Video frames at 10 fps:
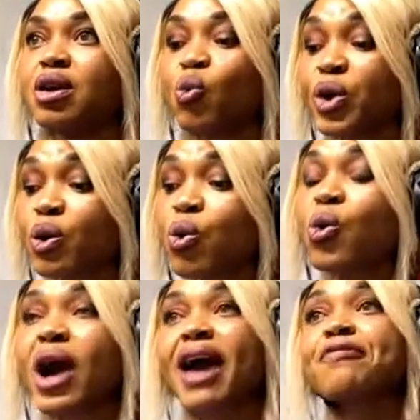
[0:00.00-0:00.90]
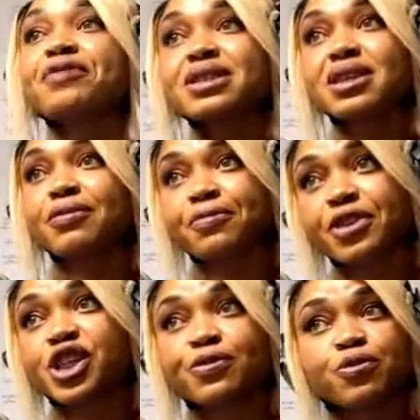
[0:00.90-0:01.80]
We cook every day
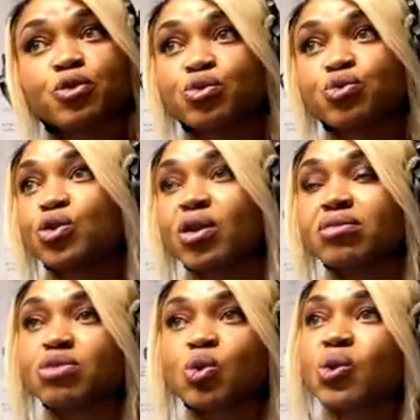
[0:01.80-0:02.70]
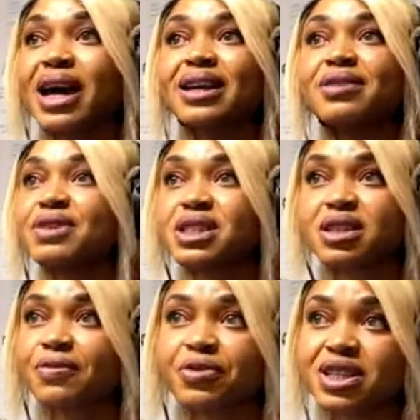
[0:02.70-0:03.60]
fresh food. We don't cook and leave it in
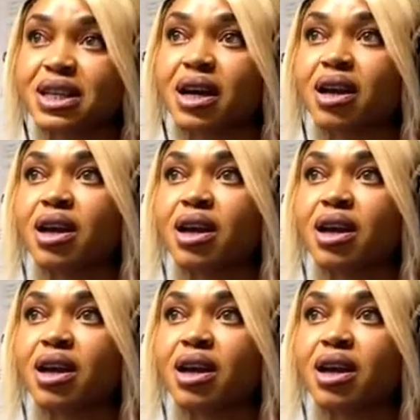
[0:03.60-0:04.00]
the freezer.